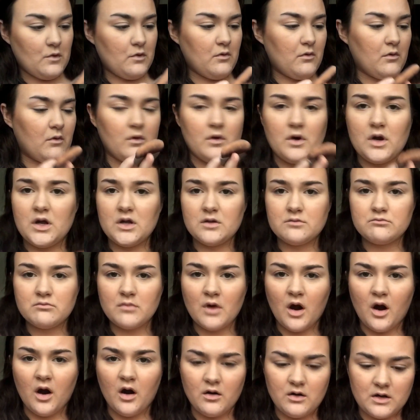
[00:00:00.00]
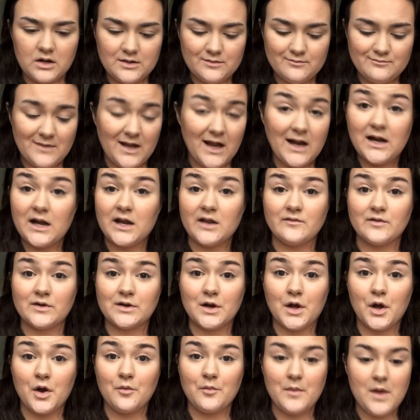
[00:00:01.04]
I don't even
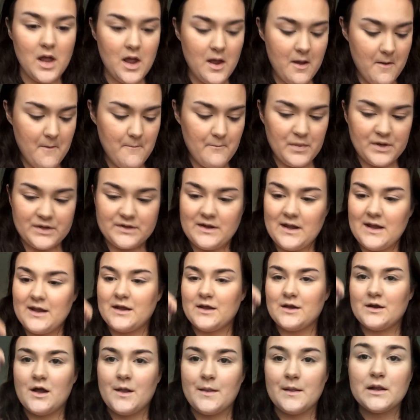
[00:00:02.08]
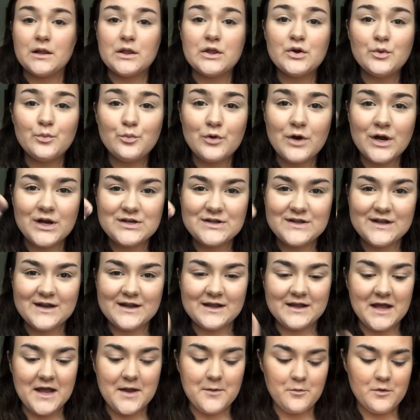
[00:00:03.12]
know. But take it on the little brush that
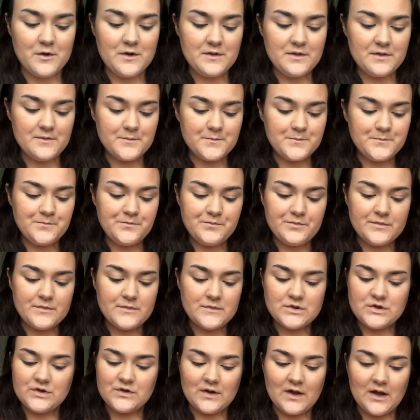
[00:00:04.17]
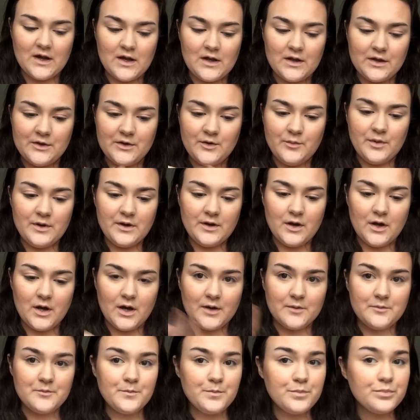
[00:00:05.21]
it came with, just get a little bit
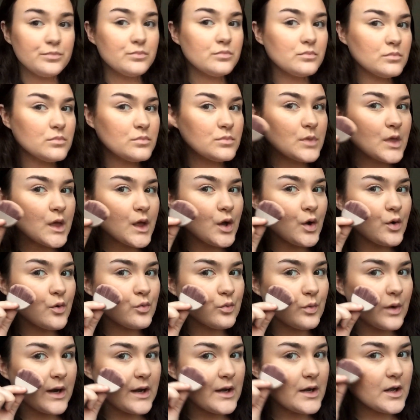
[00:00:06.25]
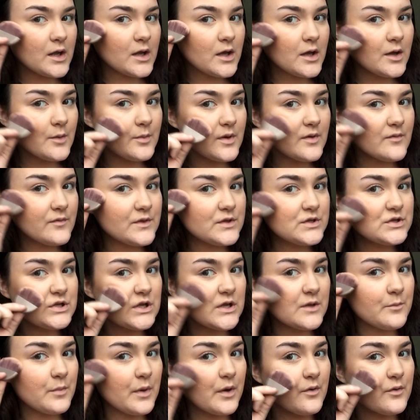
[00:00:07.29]
on and go right above the
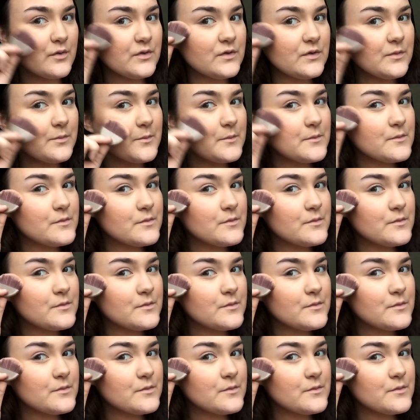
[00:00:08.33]
cheekbones